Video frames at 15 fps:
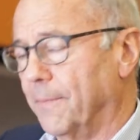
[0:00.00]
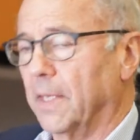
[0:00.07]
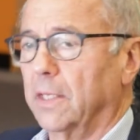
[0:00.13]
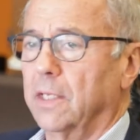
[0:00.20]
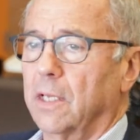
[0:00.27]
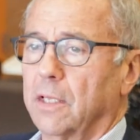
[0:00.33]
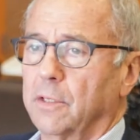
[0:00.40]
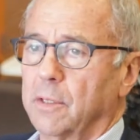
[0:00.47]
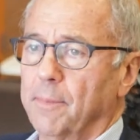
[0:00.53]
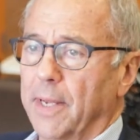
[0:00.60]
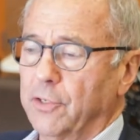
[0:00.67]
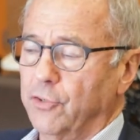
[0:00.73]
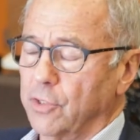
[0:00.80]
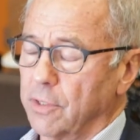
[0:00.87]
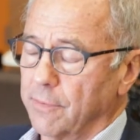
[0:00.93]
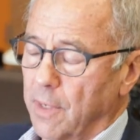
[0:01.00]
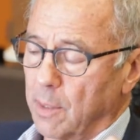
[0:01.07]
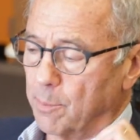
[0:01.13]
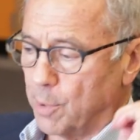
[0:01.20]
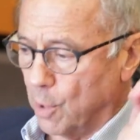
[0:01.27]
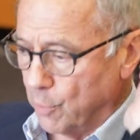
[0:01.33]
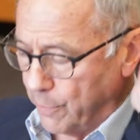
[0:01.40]
Now, the other dimension of
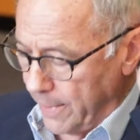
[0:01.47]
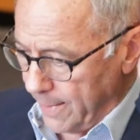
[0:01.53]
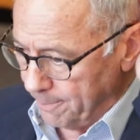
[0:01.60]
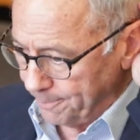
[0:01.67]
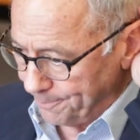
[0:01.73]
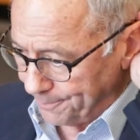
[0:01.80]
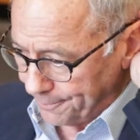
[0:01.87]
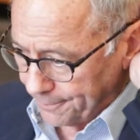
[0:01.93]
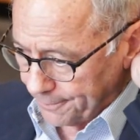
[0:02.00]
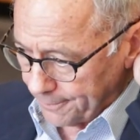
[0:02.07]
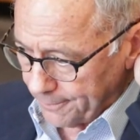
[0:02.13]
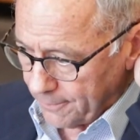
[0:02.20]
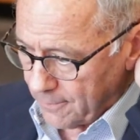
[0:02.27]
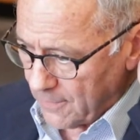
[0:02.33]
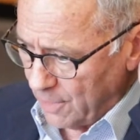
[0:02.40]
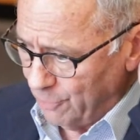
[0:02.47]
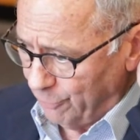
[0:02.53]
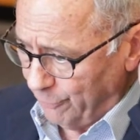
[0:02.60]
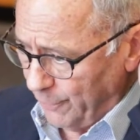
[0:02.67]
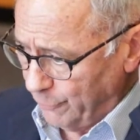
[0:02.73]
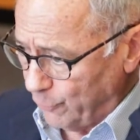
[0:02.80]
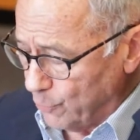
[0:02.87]
our program is
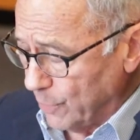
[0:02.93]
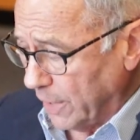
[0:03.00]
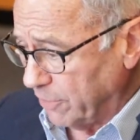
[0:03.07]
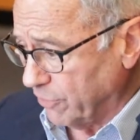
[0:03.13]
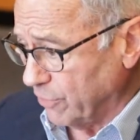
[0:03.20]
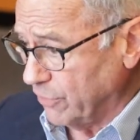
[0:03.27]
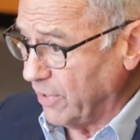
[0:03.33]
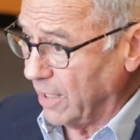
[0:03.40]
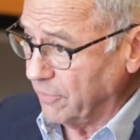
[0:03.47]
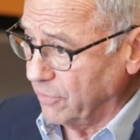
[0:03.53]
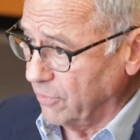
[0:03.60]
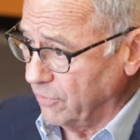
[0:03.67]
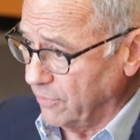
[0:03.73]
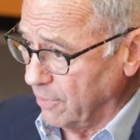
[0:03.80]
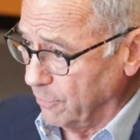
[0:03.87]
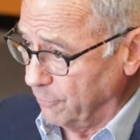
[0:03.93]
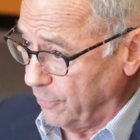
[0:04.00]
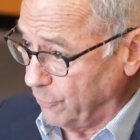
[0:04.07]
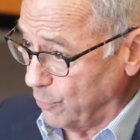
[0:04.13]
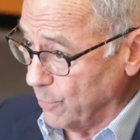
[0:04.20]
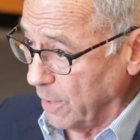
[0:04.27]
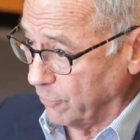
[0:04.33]
physical exercises. Now,
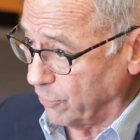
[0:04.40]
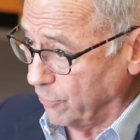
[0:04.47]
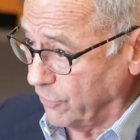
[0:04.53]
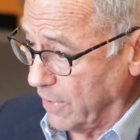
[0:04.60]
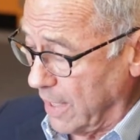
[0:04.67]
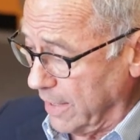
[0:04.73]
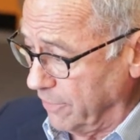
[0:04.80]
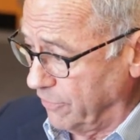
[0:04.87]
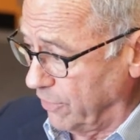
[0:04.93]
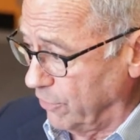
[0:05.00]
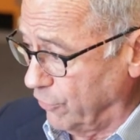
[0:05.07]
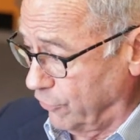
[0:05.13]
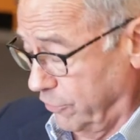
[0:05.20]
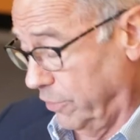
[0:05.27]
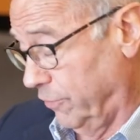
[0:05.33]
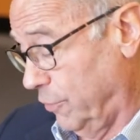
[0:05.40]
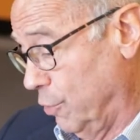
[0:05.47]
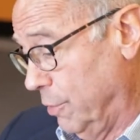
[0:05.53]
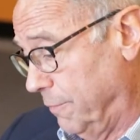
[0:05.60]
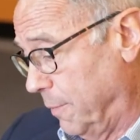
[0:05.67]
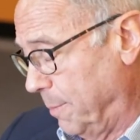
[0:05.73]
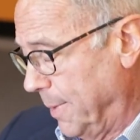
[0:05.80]
physical exercise is just
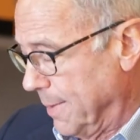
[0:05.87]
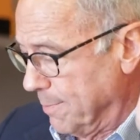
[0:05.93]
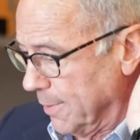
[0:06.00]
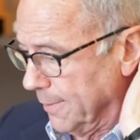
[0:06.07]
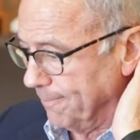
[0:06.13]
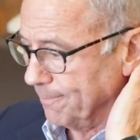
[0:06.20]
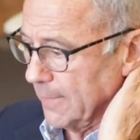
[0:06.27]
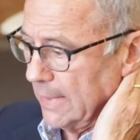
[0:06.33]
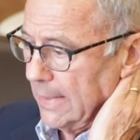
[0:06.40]
good for people.